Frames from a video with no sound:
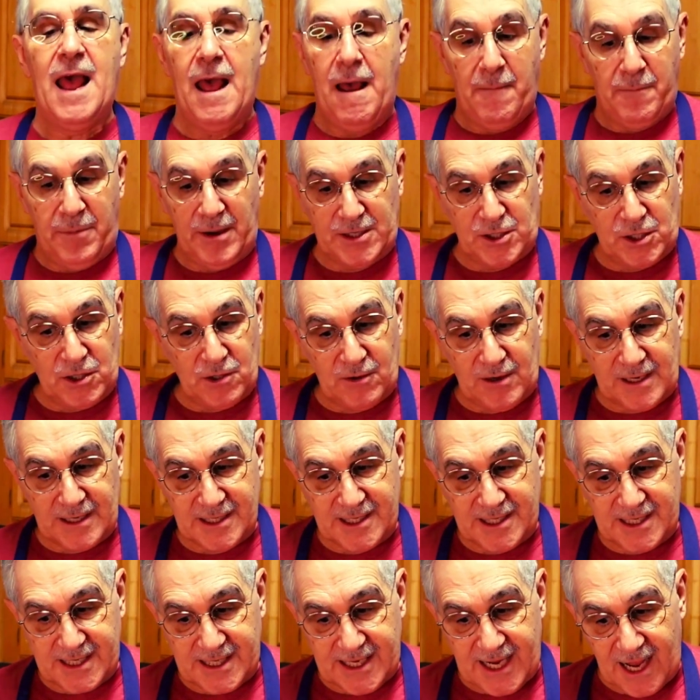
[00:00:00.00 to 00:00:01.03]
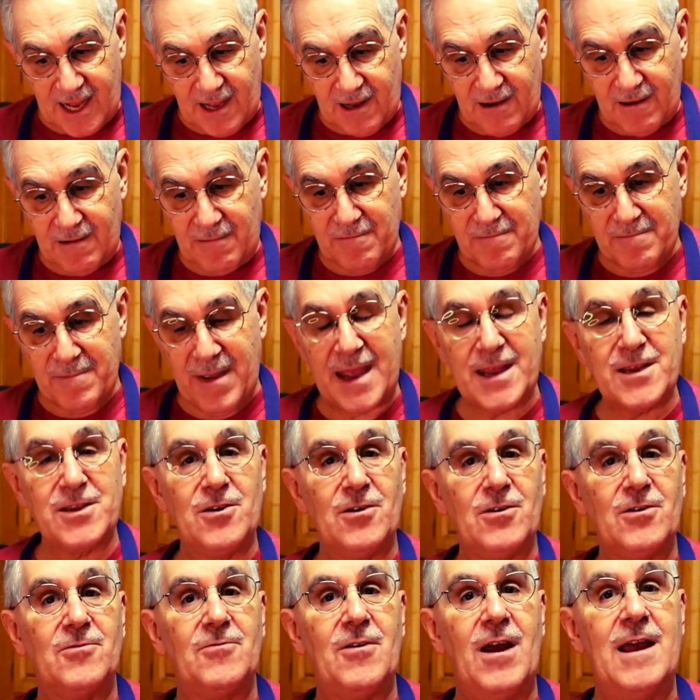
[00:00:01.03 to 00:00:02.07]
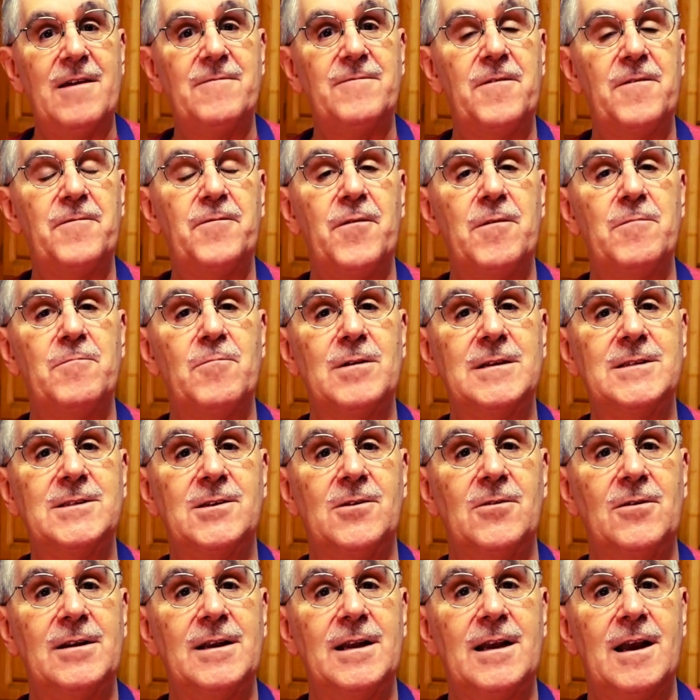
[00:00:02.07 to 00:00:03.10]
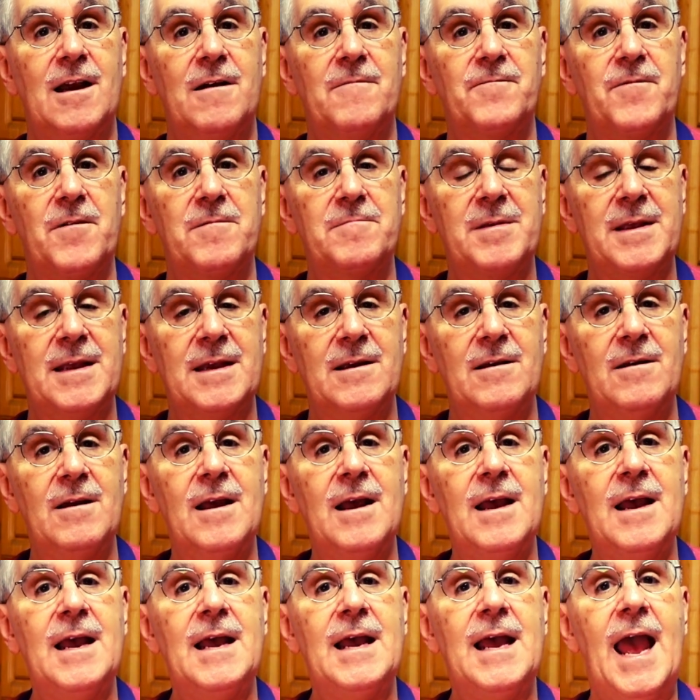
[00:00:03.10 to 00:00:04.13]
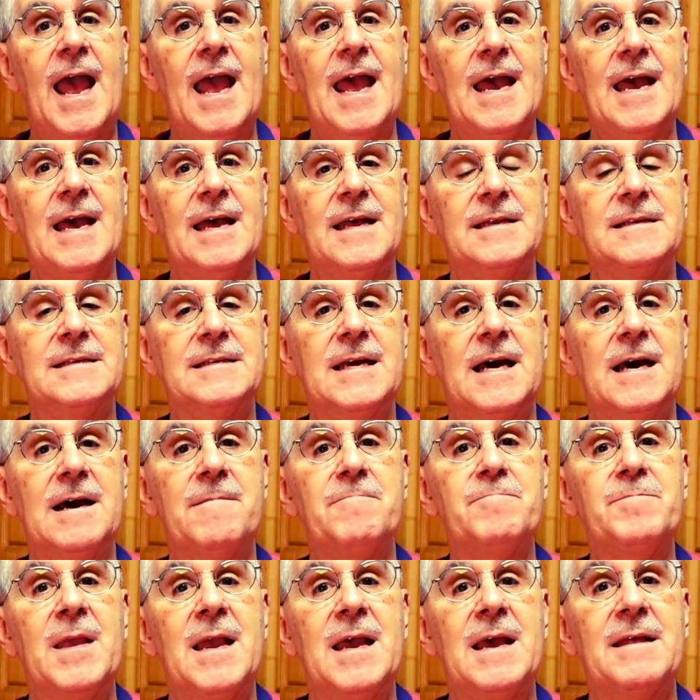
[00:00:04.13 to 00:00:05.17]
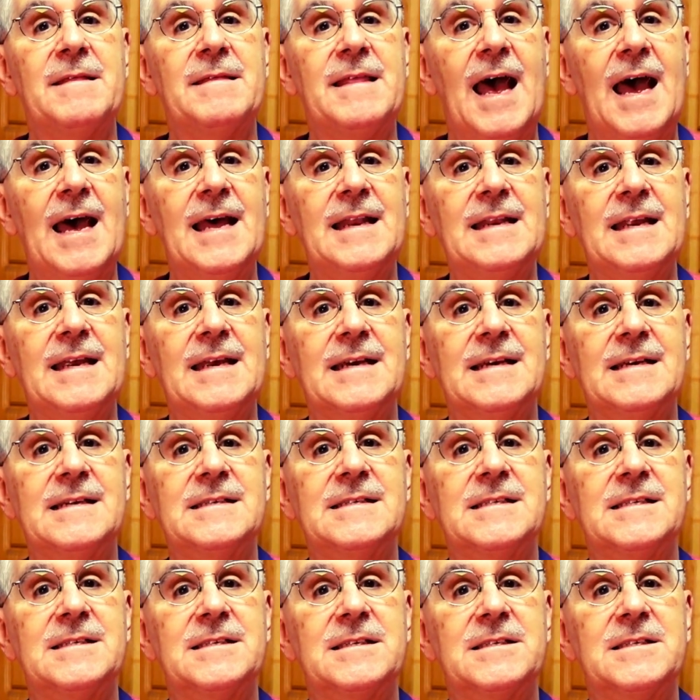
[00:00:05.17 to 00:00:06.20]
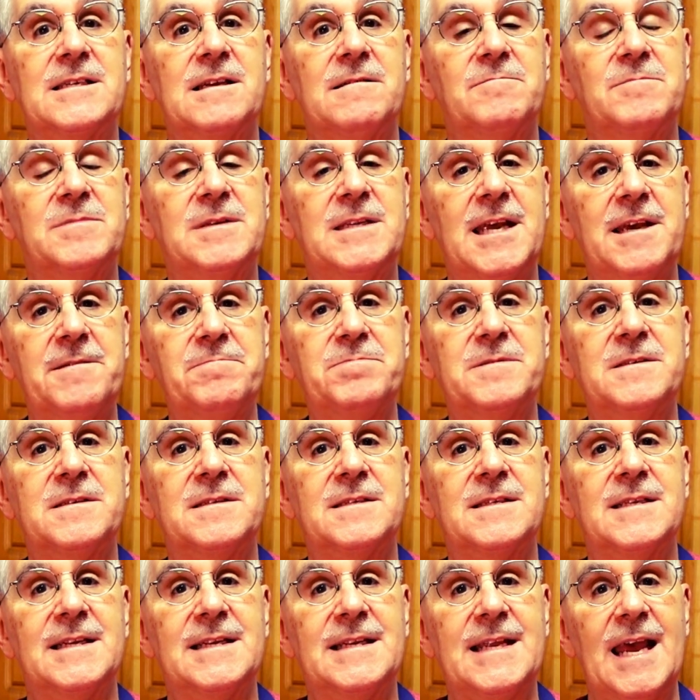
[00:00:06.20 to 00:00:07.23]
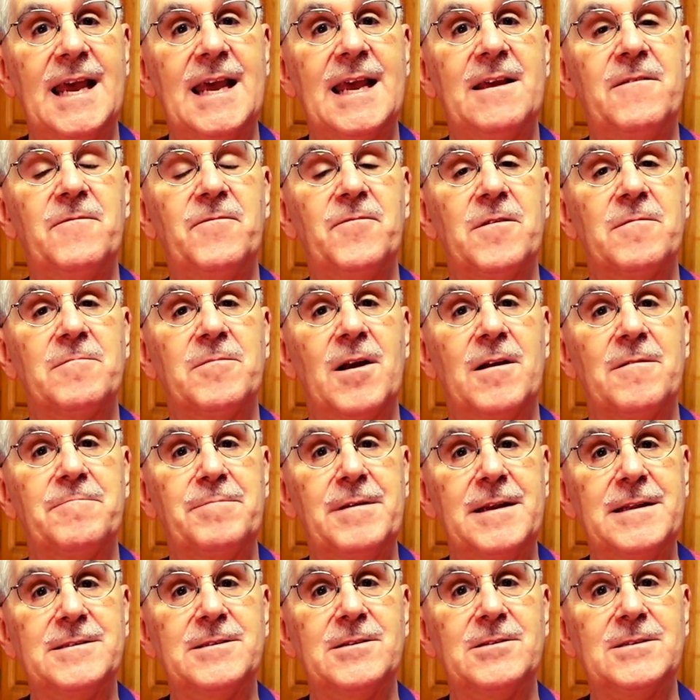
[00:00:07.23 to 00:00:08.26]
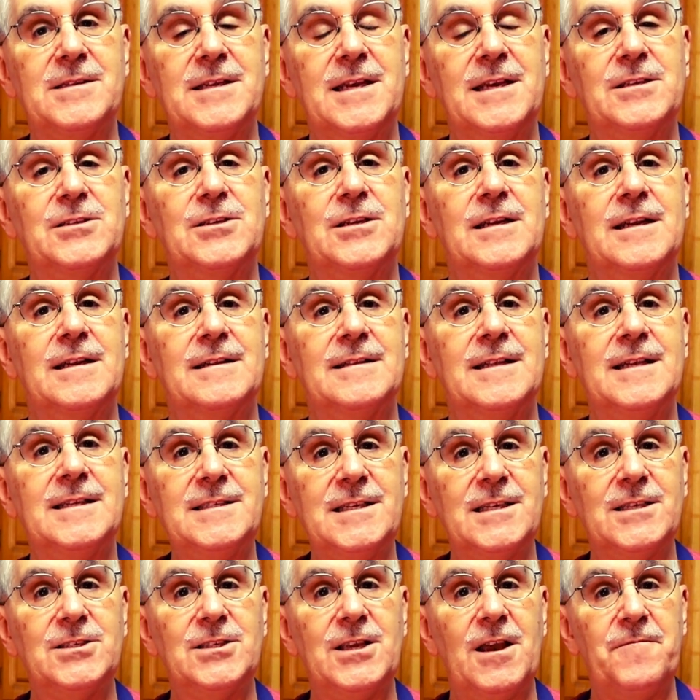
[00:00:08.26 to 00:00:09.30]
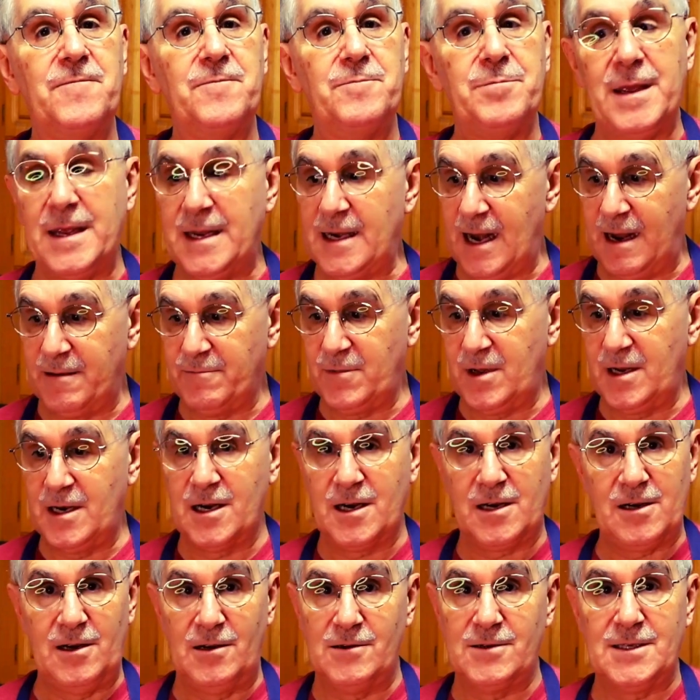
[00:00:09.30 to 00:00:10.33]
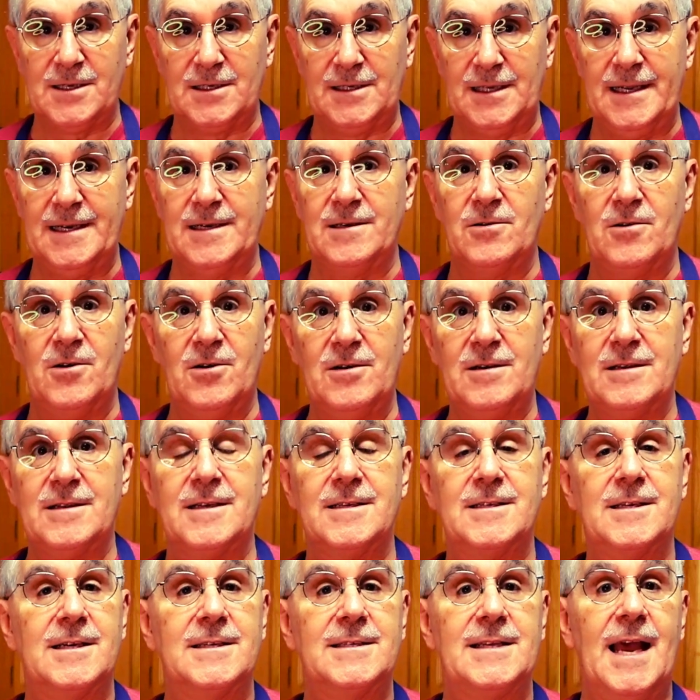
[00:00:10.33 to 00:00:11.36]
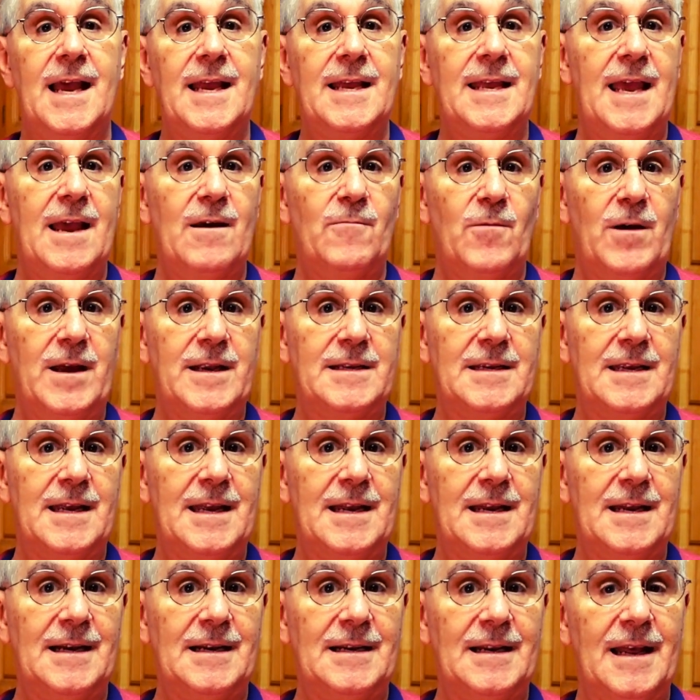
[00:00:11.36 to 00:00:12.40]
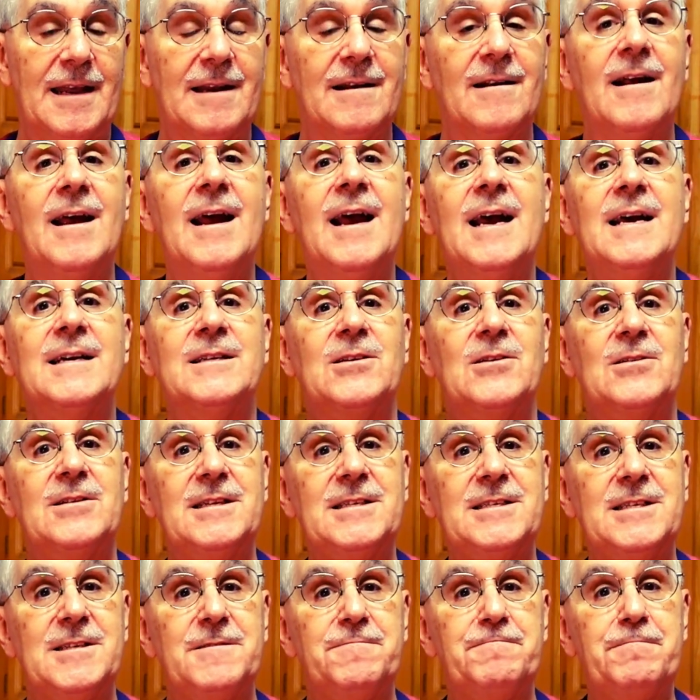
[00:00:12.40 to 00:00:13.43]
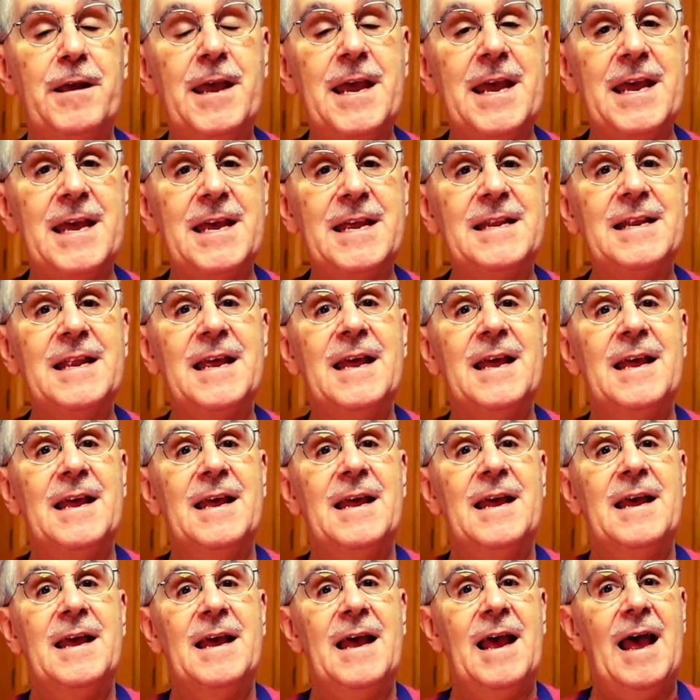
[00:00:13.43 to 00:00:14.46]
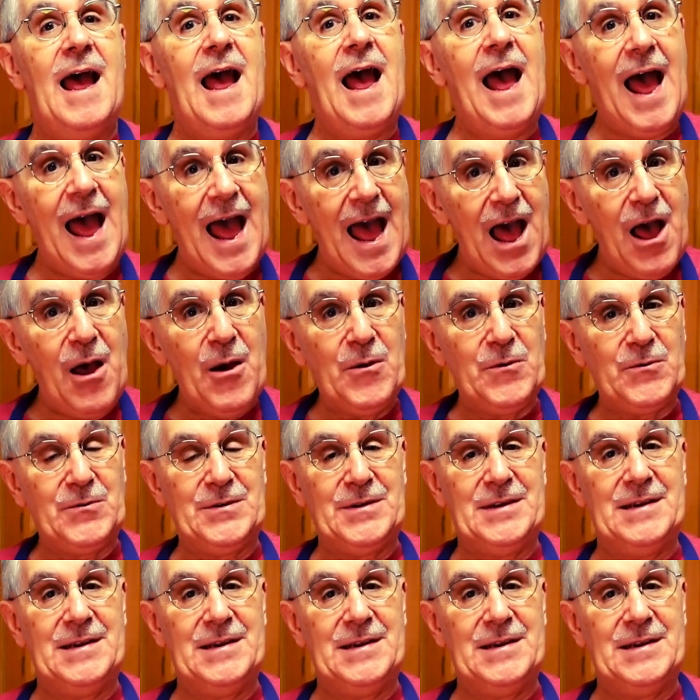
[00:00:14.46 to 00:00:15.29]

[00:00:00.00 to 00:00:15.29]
But you can still make your gravy from what's going to come from here. And that is some tips today from Carpizzo's Kitchen. And this is Chef Pete. I'm going to close the lid and cook this because I can't wait to eat it later. So this is Pete, out.